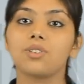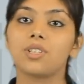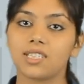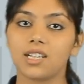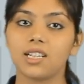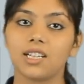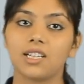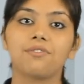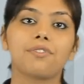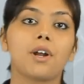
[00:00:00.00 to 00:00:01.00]
to the
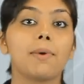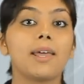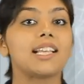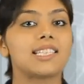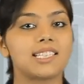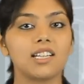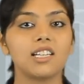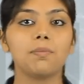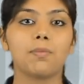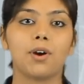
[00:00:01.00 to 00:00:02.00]
circle from an
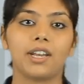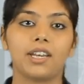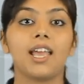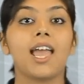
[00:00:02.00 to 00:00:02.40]
external point